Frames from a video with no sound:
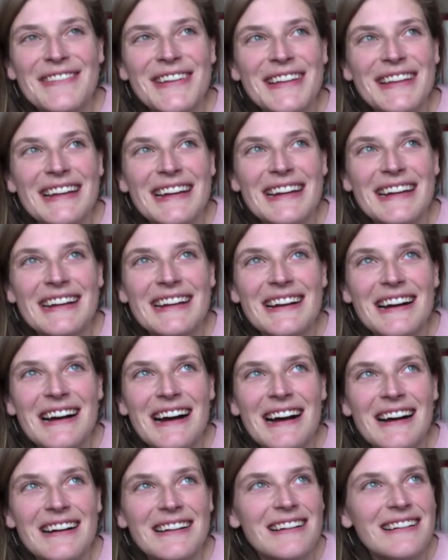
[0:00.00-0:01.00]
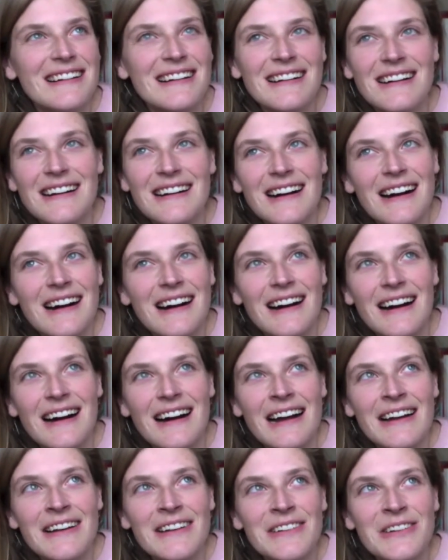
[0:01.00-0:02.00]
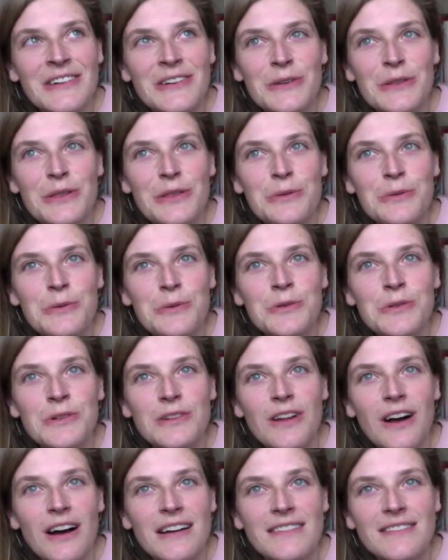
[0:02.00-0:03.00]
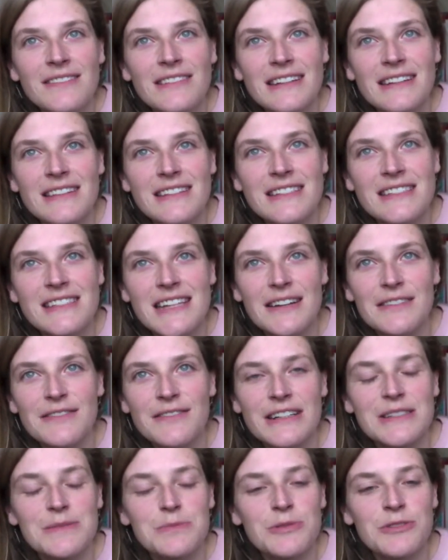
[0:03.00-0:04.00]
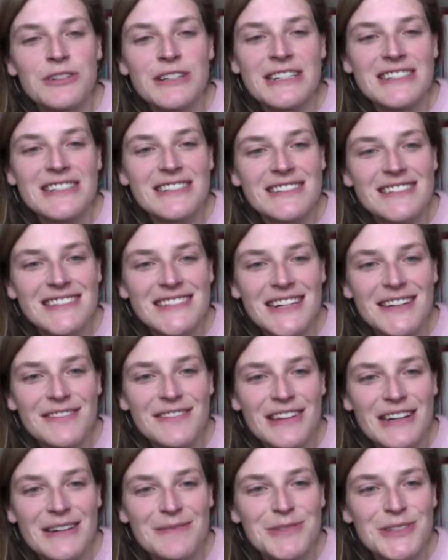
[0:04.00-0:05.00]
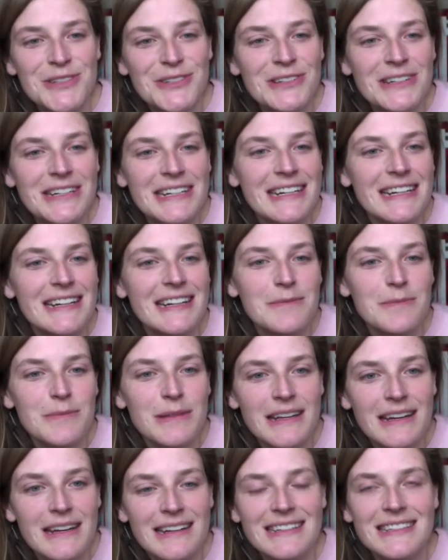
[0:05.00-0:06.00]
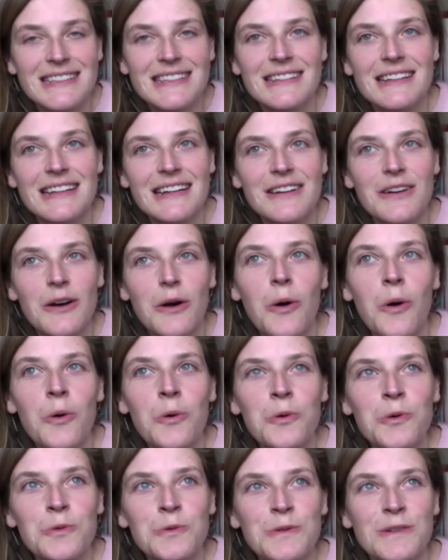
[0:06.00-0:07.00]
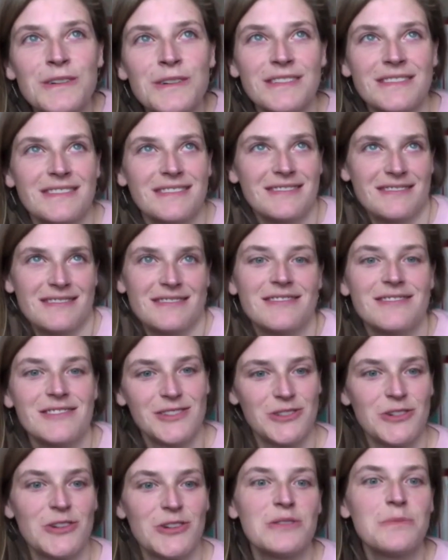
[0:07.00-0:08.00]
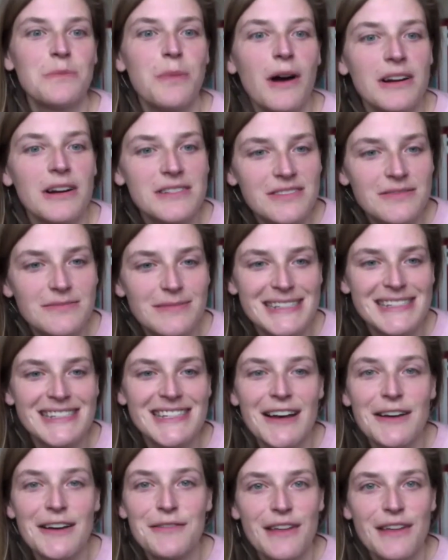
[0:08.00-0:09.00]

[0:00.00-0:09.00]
like I don't know, through a lot of like the self-exploration stuff that I'm doing and beginning to like own certain parts of myself